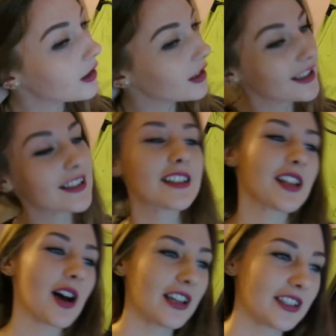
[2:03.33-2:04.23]
this is an
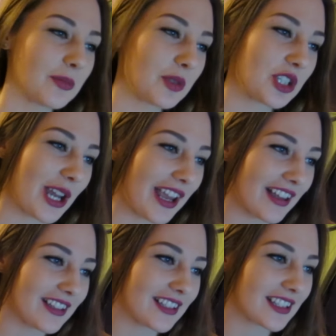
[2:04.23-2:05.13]
awesome
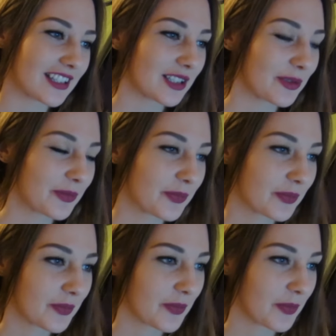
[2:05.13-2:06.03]
chance.
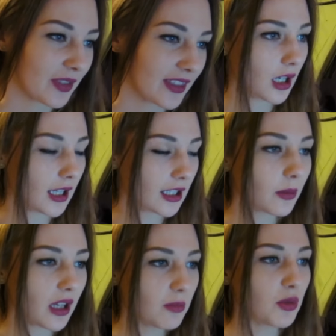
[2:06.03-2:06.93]
I like the
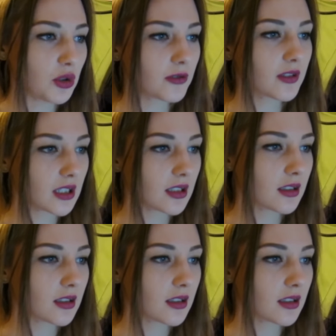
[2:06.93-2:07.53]
way he moves.